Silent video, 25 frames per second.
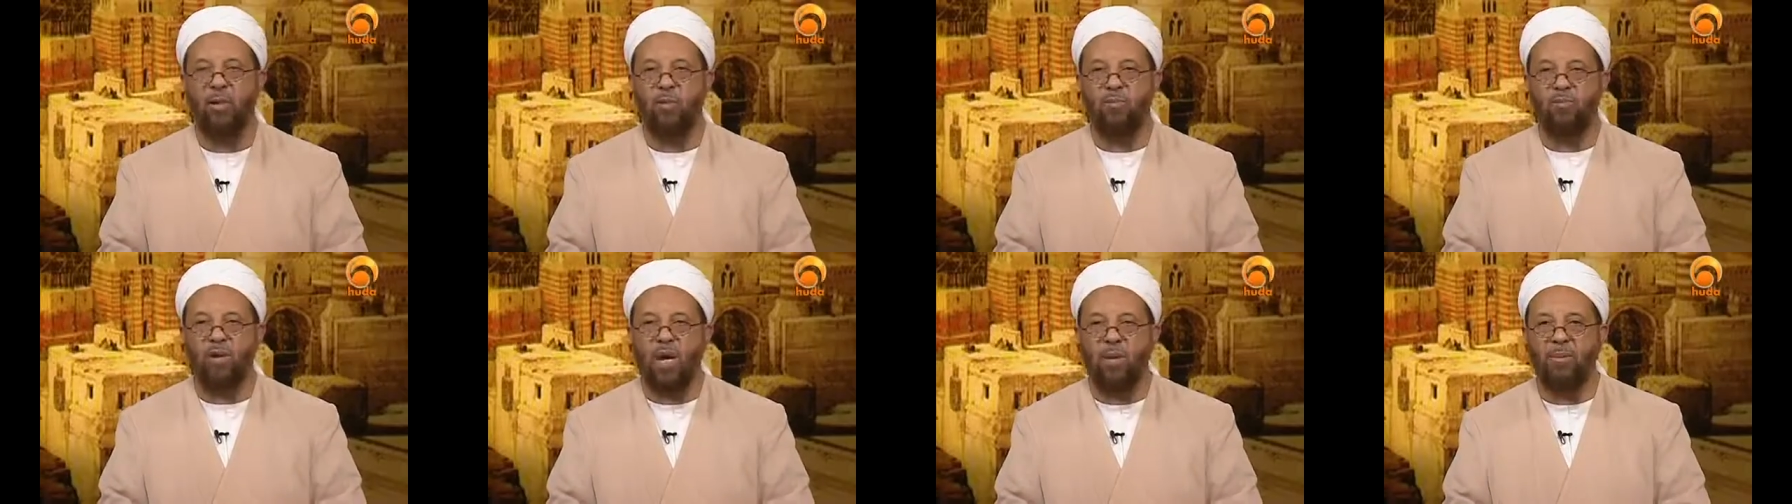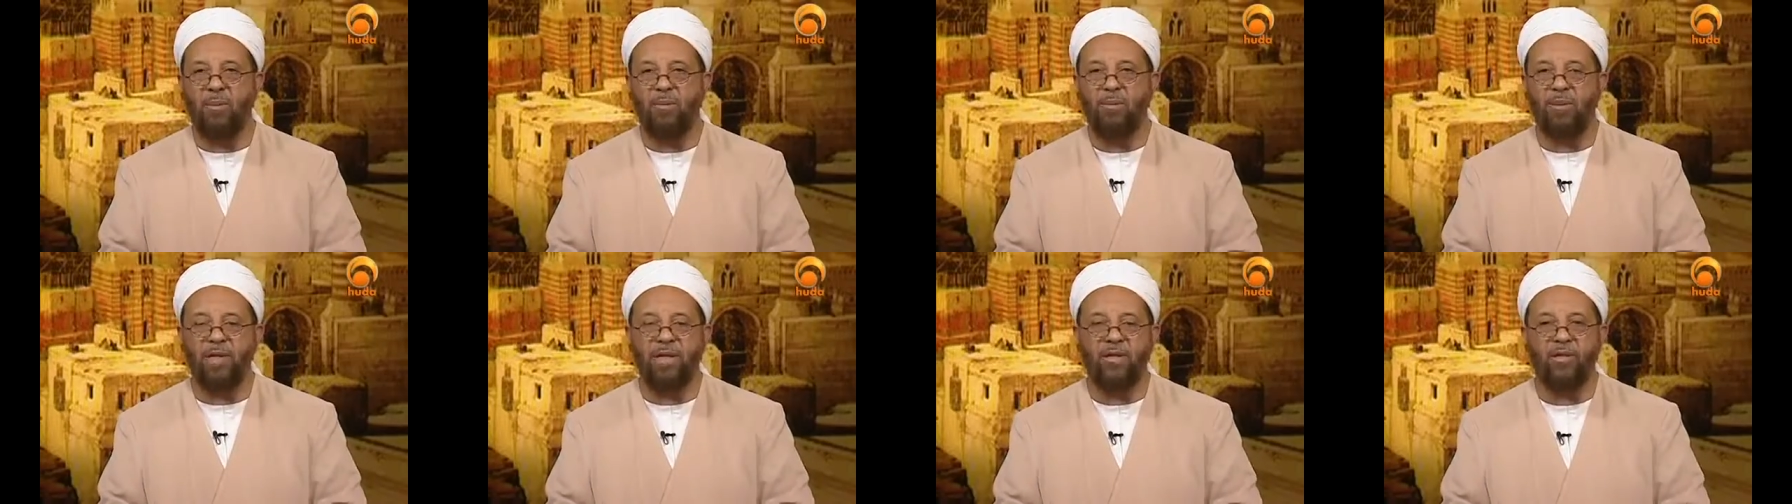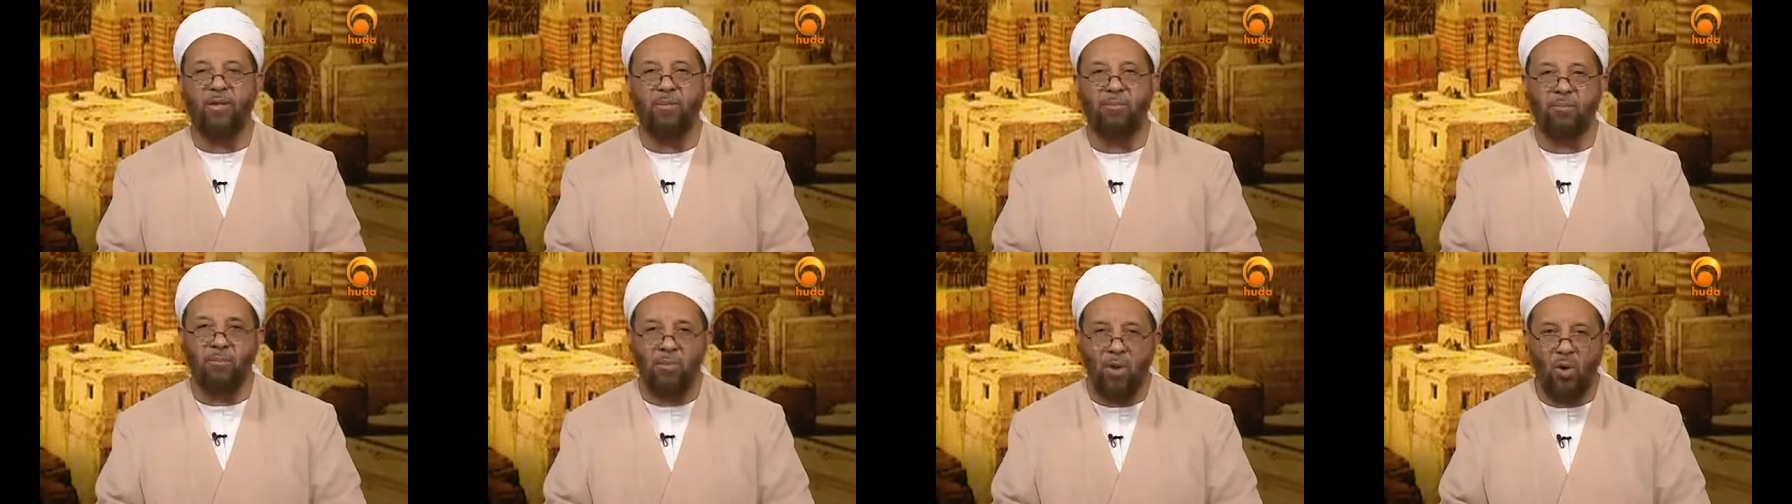probably
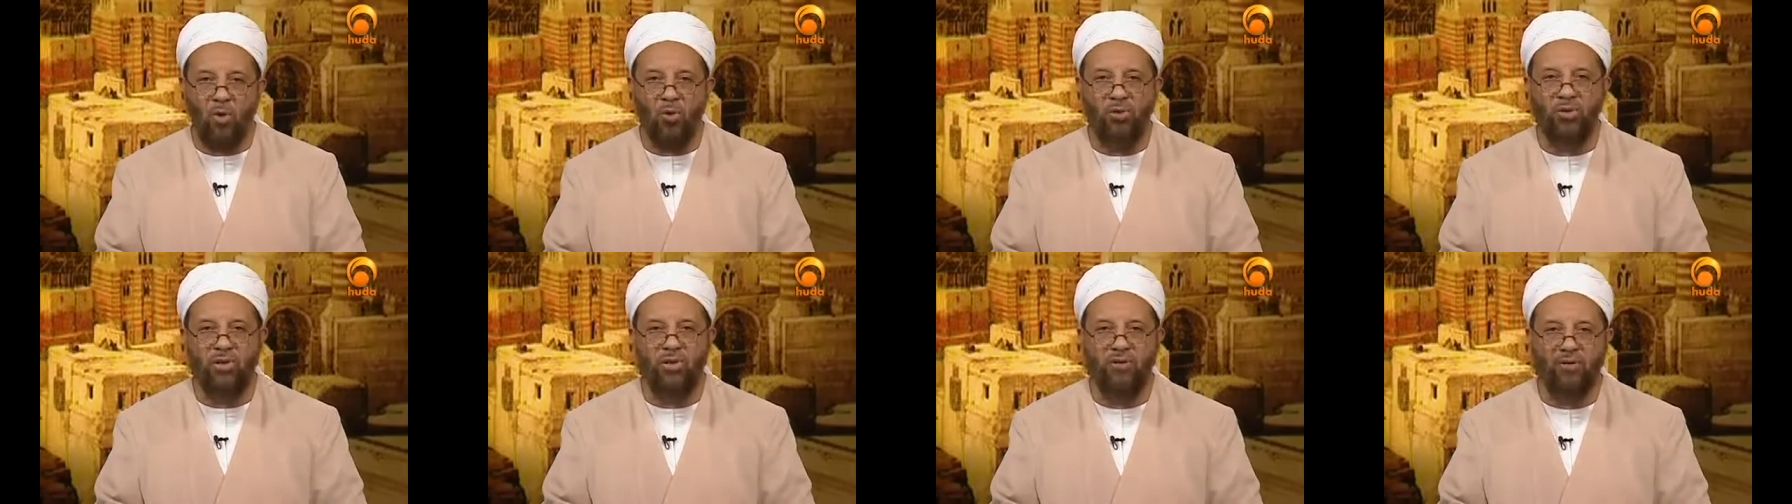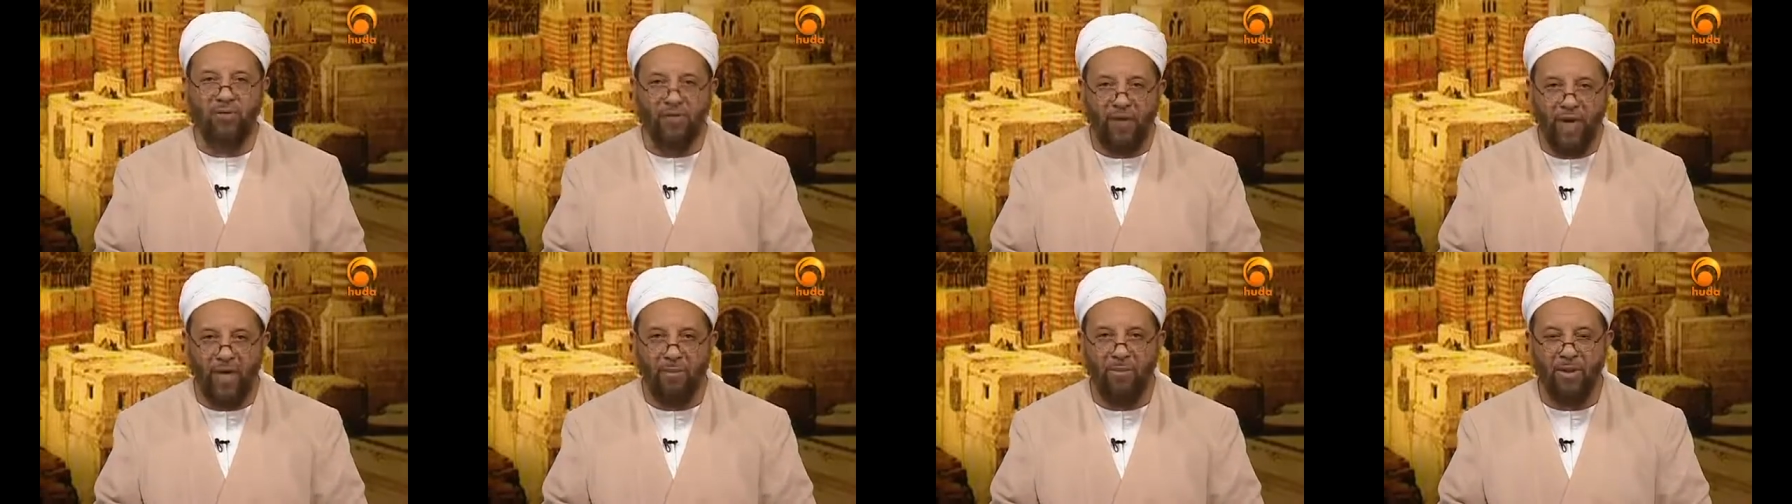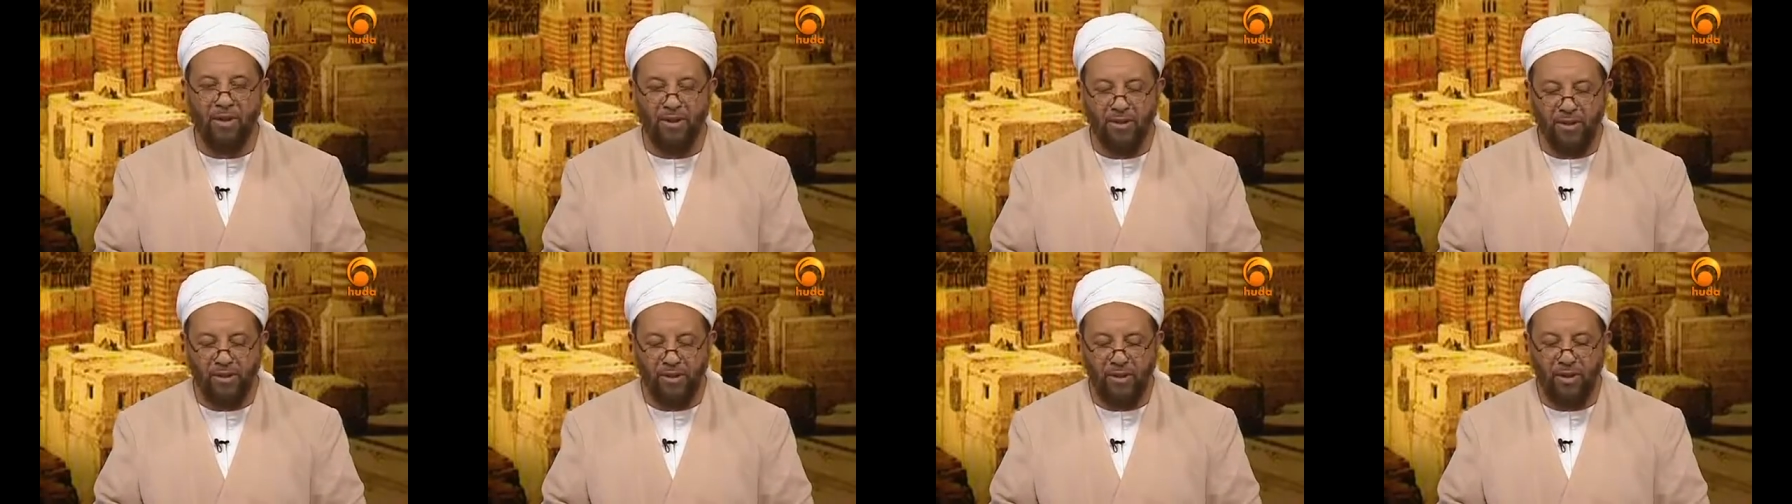the most
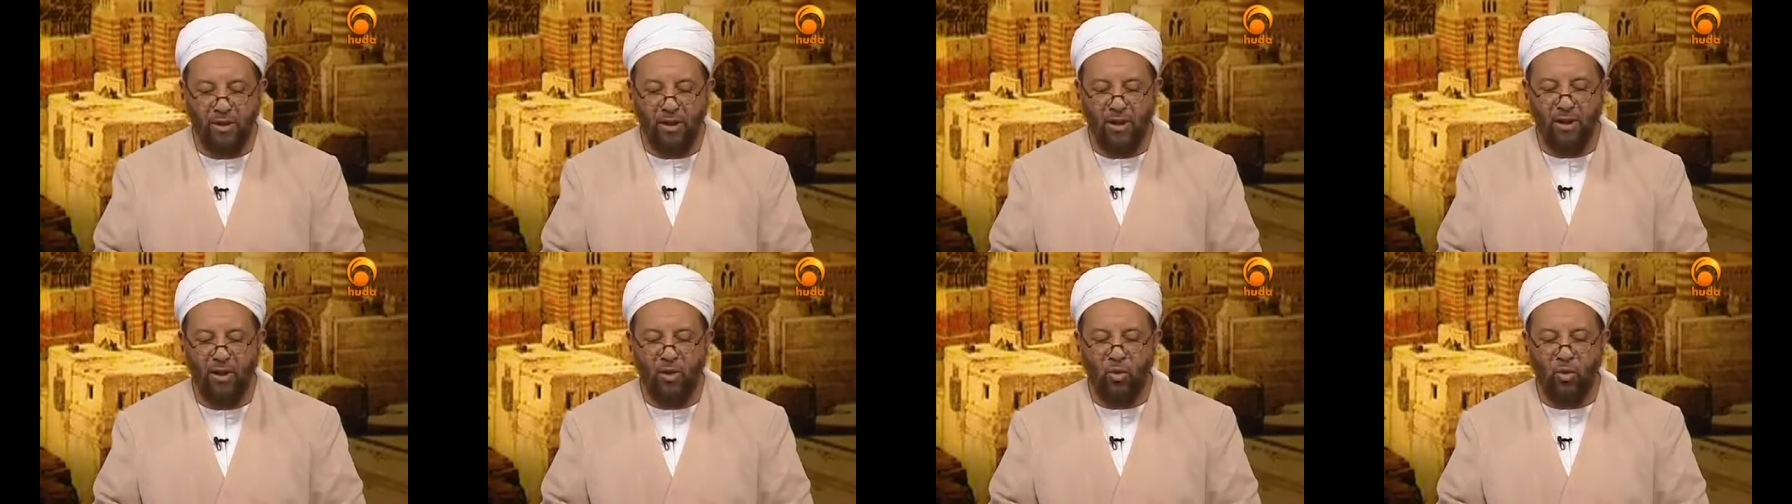famous